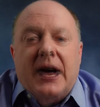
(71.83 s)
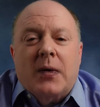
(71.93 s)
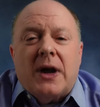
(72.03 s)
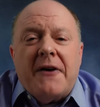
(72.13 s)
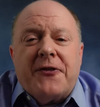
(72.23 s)

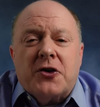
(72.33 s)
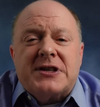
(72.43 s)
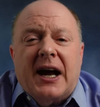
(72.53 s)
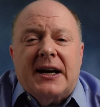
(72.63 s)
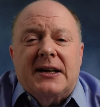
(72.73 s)
When I
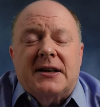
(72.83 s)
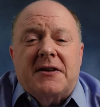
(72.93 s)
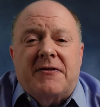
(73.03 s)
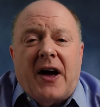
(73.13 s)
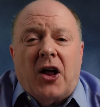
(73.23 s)
first got into
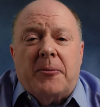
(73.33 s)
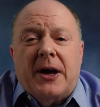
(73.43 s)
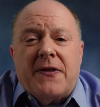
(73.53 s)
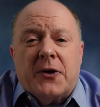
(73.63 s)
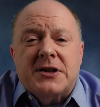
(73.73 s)

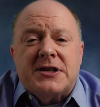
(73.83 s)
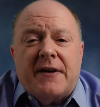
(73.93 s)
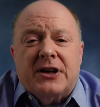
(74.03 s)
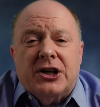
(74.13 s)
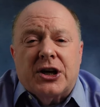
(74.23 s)
development
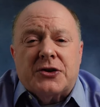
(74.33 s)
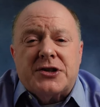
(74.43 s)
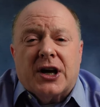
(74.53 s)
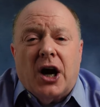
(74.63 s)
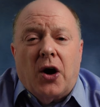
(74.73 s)
37
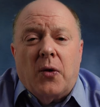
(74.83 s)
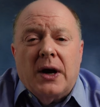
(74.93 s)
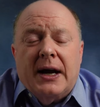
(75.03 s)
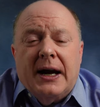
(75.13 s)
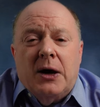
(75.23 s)
years ago,
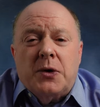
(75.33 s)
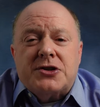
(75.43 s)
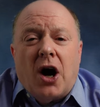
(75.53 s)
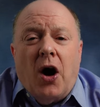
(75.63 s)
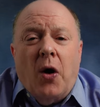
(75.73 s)
it
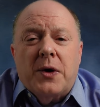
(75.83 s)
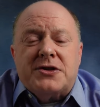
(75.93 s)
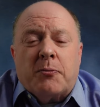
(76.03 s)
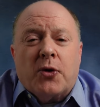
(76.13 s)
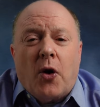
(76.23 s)
was
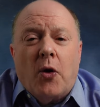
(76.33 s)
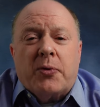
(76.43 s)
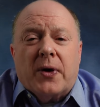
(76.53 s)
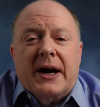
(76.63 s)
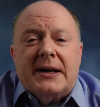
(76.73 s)
always
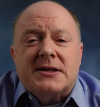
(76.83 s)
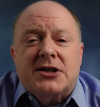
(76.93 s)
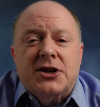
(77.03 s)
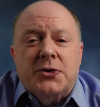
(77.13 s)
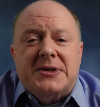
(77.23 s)
appropriate
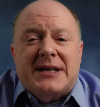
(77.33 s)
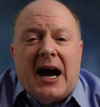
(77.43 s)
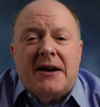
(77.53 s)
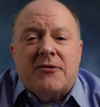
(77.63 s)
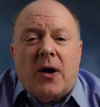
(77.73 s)
to
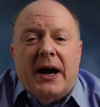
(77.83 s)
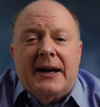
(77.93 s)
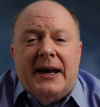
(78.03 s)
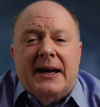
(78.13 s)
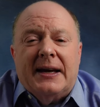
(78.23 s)
dive
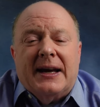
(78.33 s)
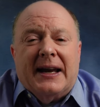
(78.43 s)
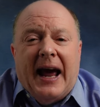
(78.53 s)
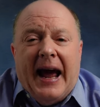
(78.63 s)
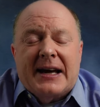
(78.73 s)
right in
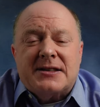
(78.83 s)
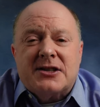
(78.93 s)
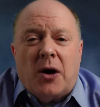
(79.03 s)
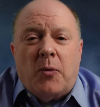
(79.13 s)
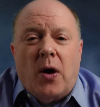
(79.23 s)
and ask
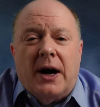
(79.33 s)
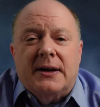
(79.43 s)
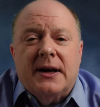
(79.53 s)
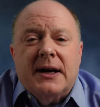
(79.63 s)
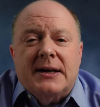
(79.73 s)

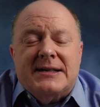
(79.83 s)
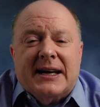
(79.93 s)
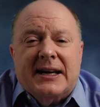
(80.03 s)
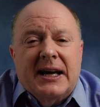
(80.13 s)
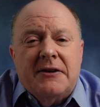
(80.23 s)
someone to
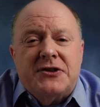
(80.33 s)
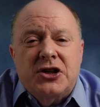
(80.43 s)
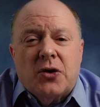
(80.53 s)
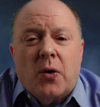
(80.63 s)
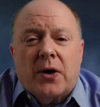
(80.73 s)
give
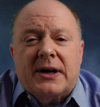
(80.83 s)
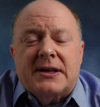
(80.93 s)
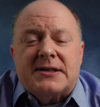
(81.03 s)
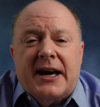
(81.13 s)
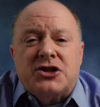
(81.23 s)
to your
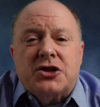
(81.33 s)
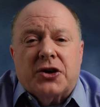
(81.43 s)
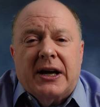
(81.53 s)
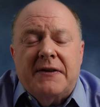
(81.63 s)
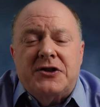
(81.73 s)
organization
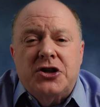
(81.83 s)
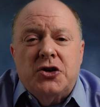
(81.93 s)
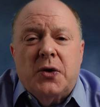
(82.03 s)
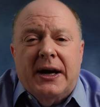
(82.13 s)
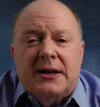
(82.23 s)
or give to
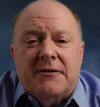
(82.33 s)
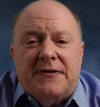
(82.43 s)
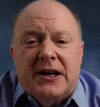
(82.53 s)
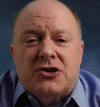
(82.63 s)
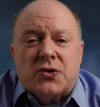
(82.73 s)
you
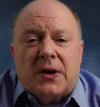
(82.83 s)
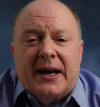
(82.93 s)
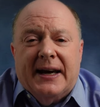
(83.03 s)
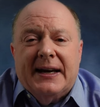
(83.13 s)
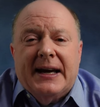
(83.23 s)

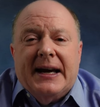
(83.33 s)
individually